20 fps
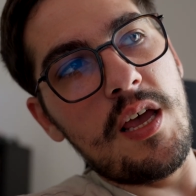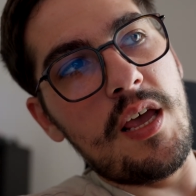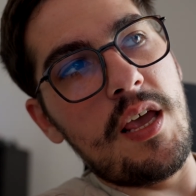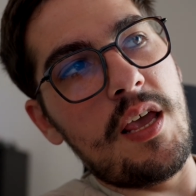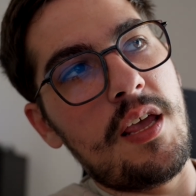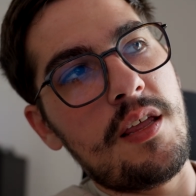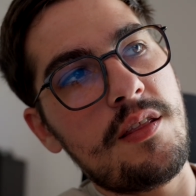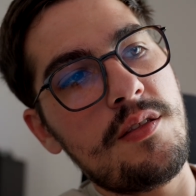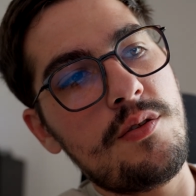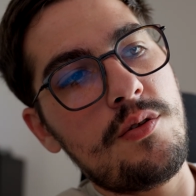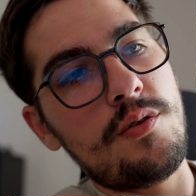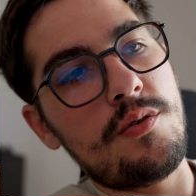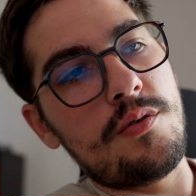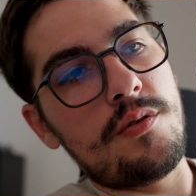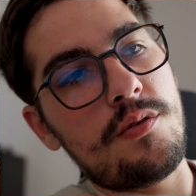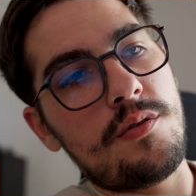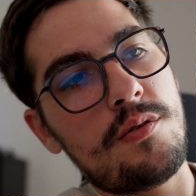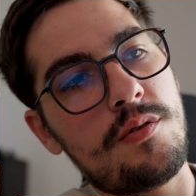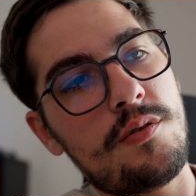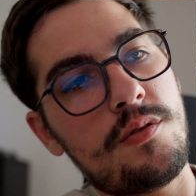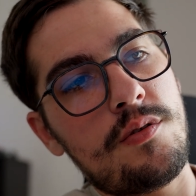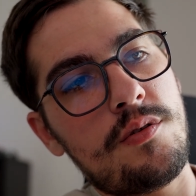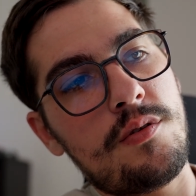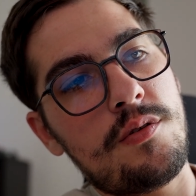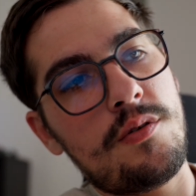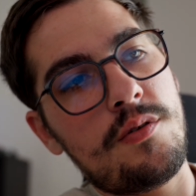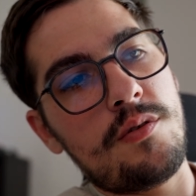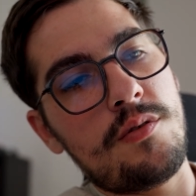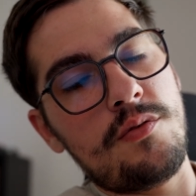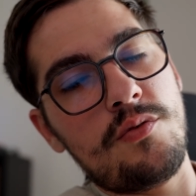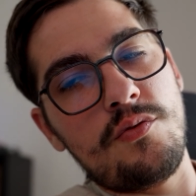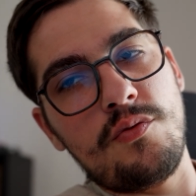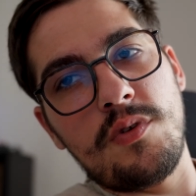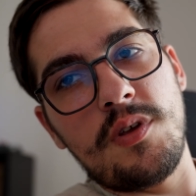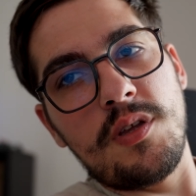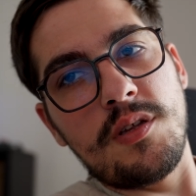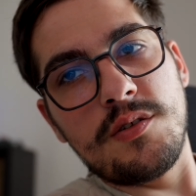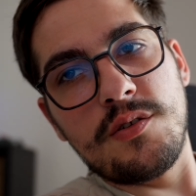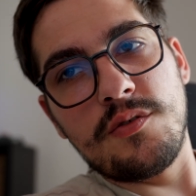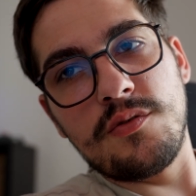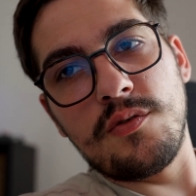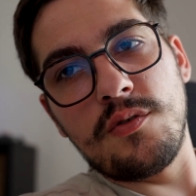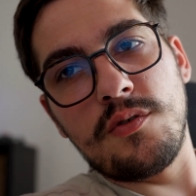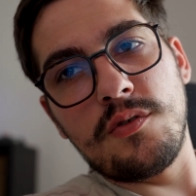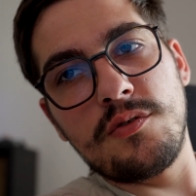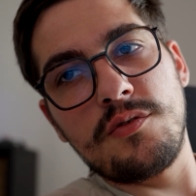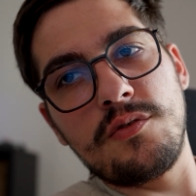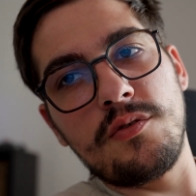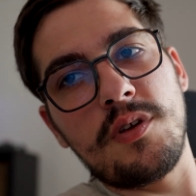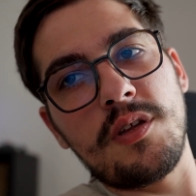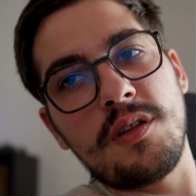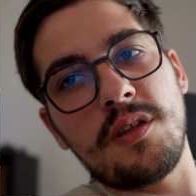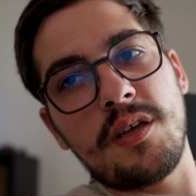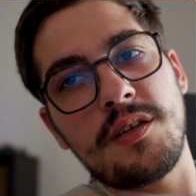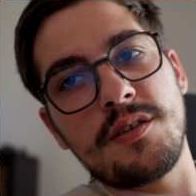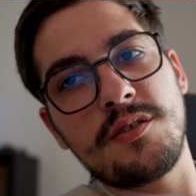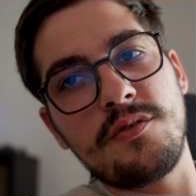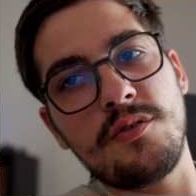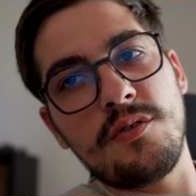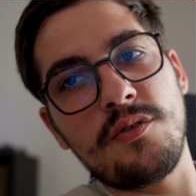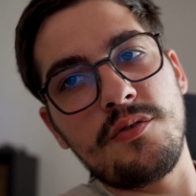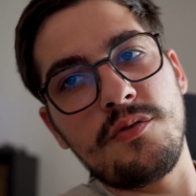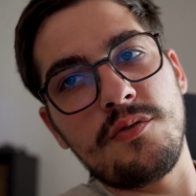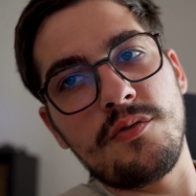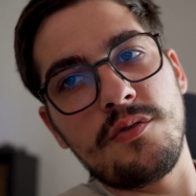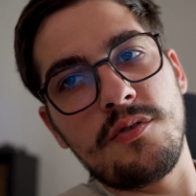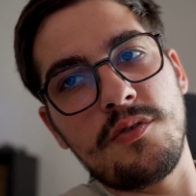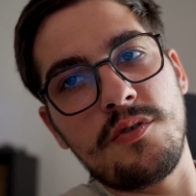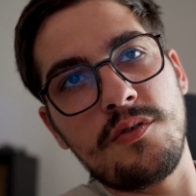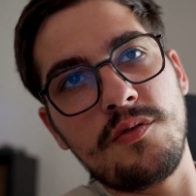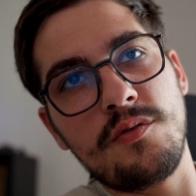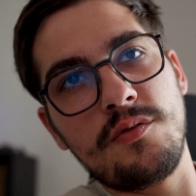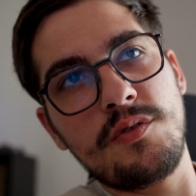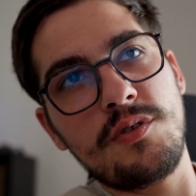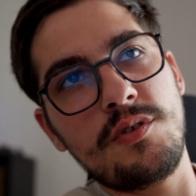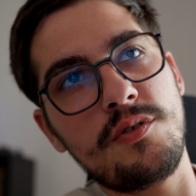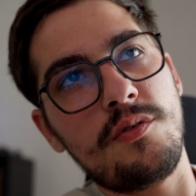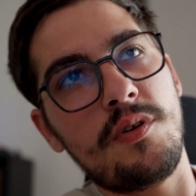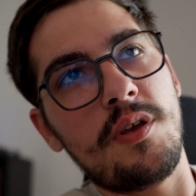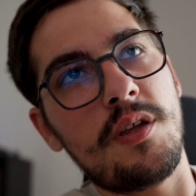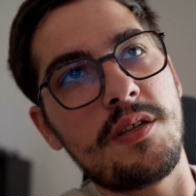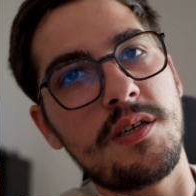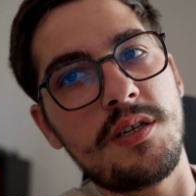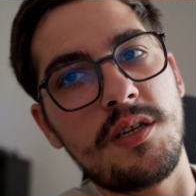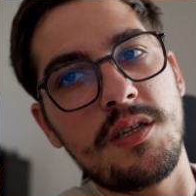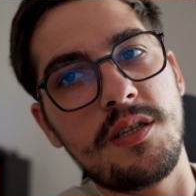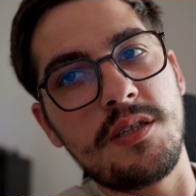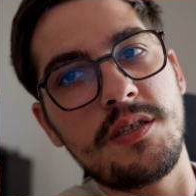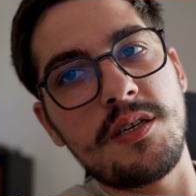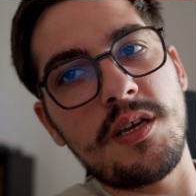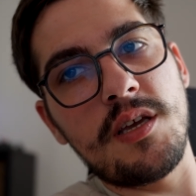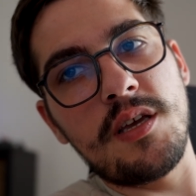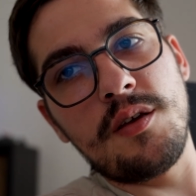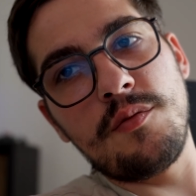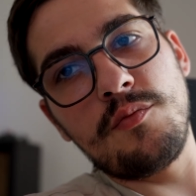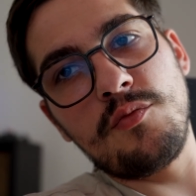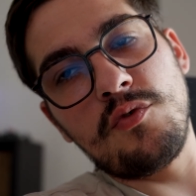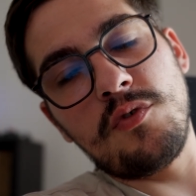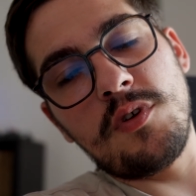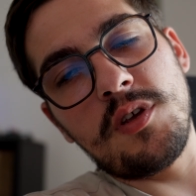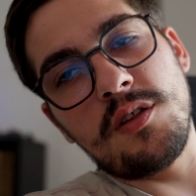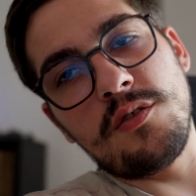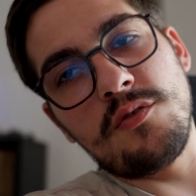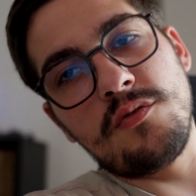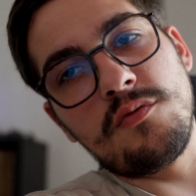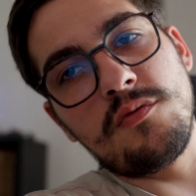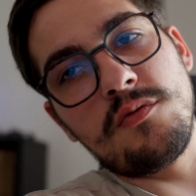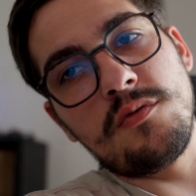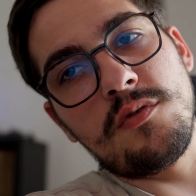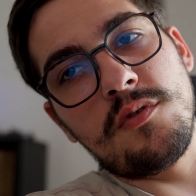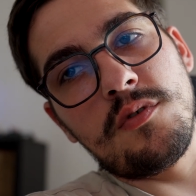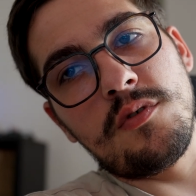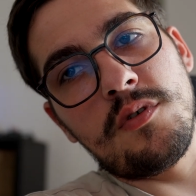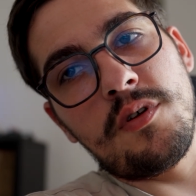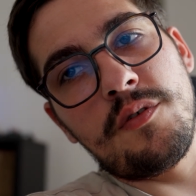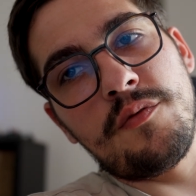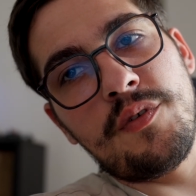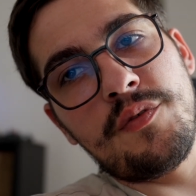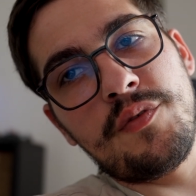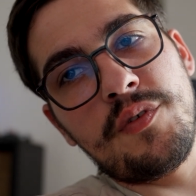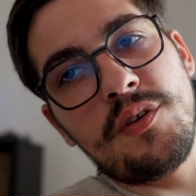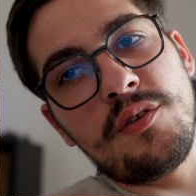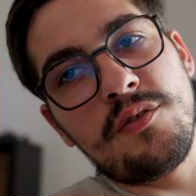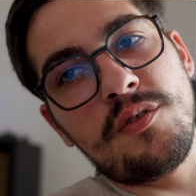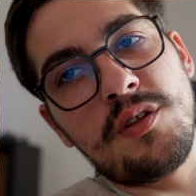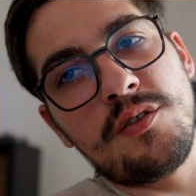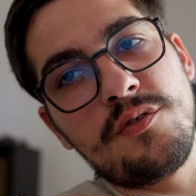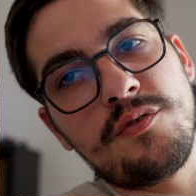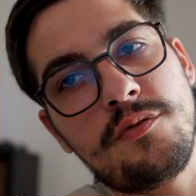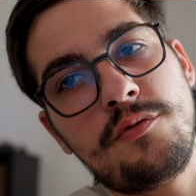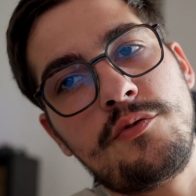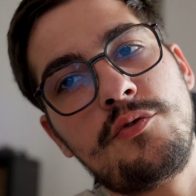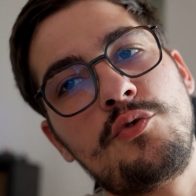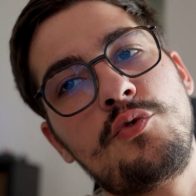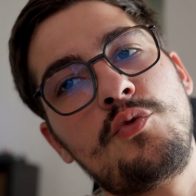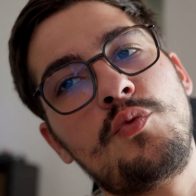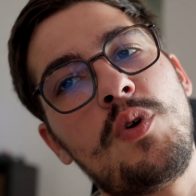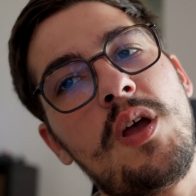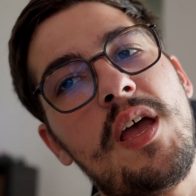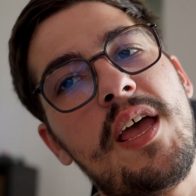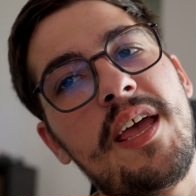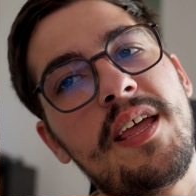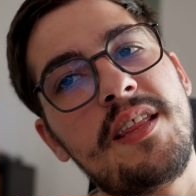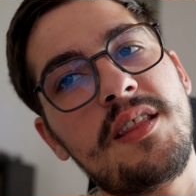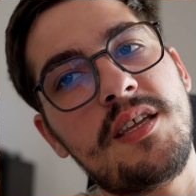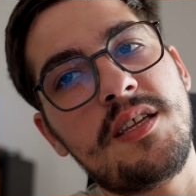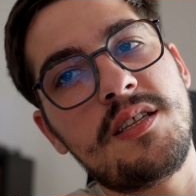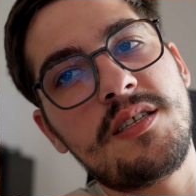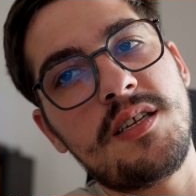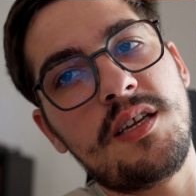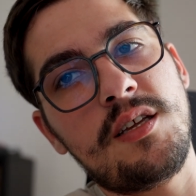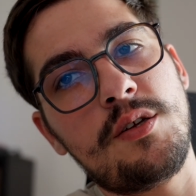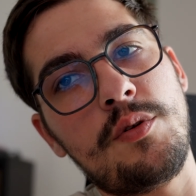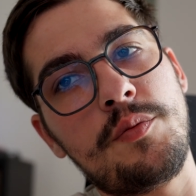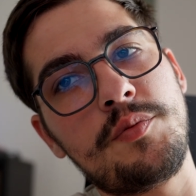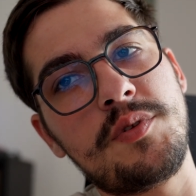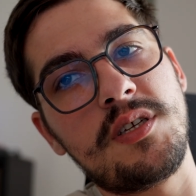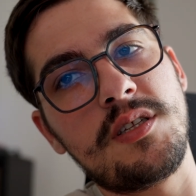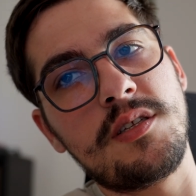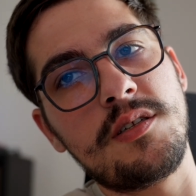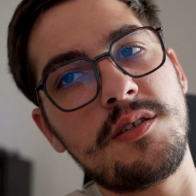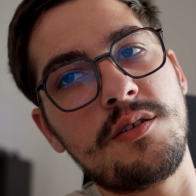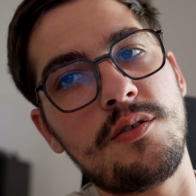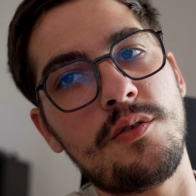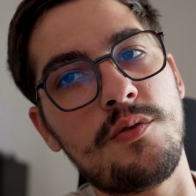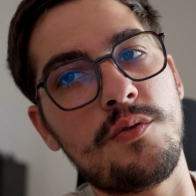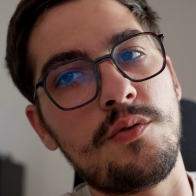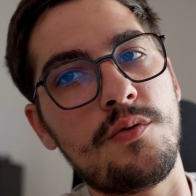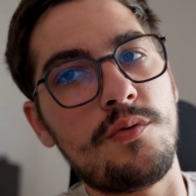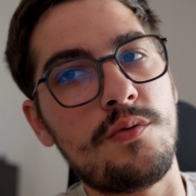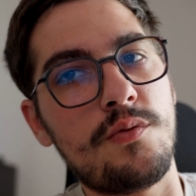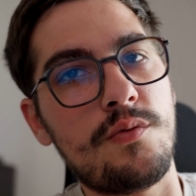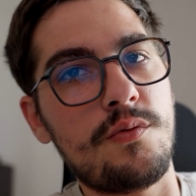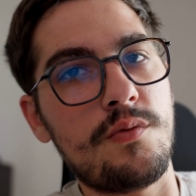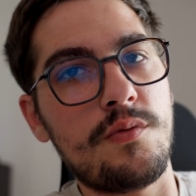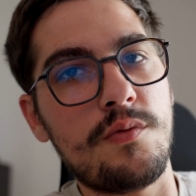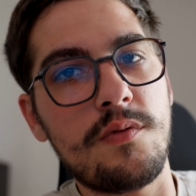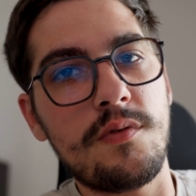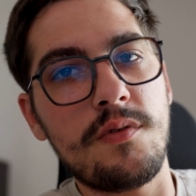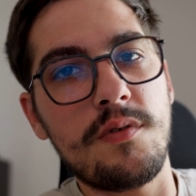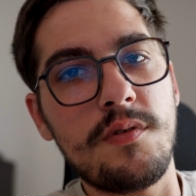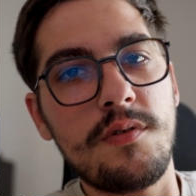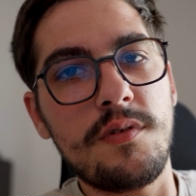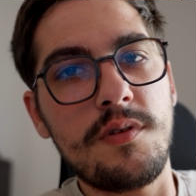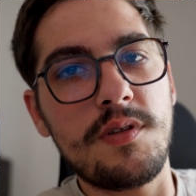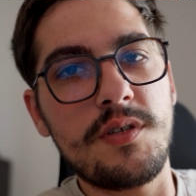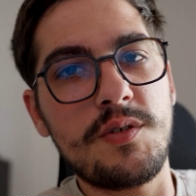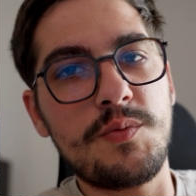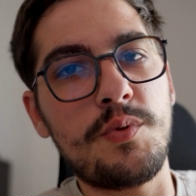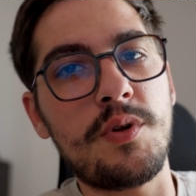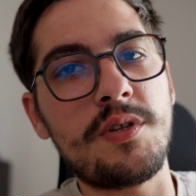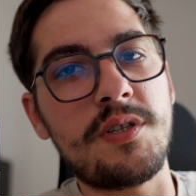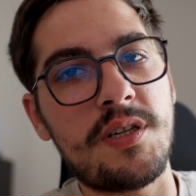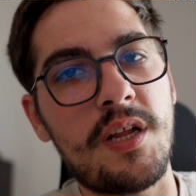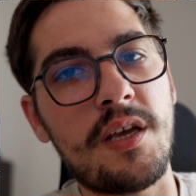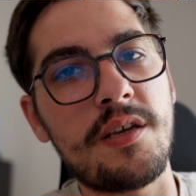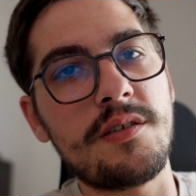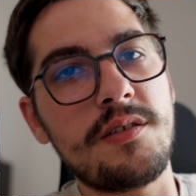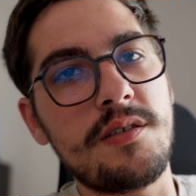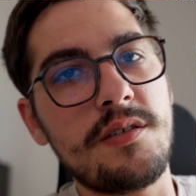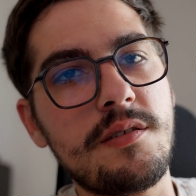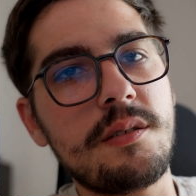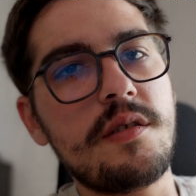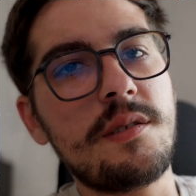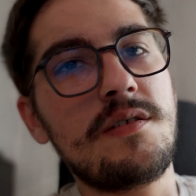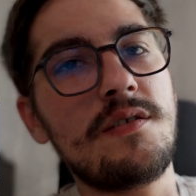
and you can sort, you can restore your notes, you can delete them, you can do everything you need to do, and it's encrypted. So it's pretty nice.